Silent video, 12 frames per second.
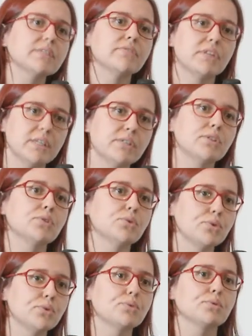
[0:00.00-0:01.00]
it's very easy
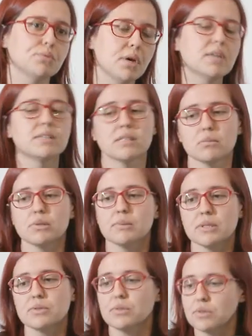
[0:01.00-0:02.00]
to use Ansible
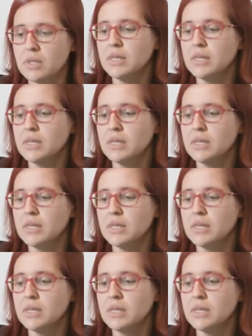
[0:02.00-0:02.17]
because